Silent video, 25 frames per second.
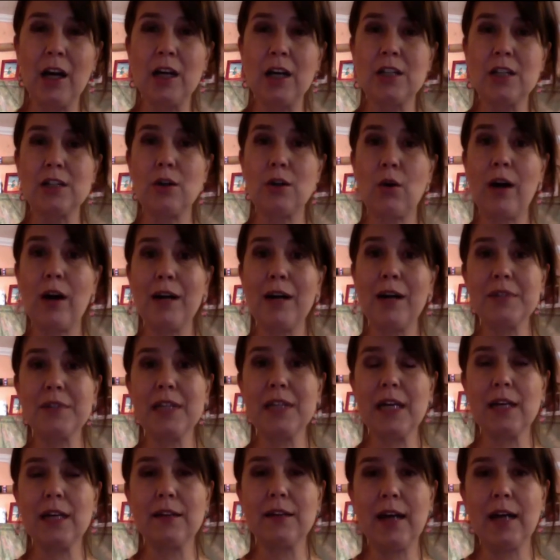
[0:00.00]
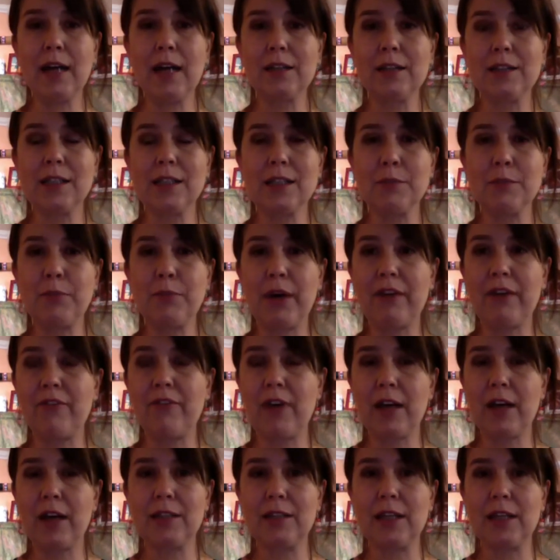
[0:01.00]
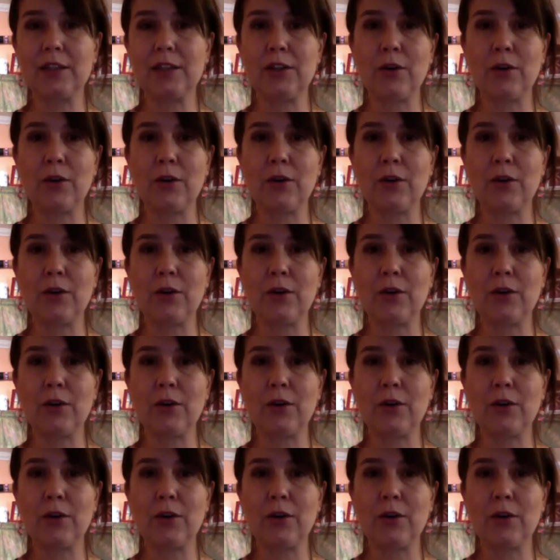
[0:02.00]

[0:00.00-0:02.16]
So I'm saying that just by fact that,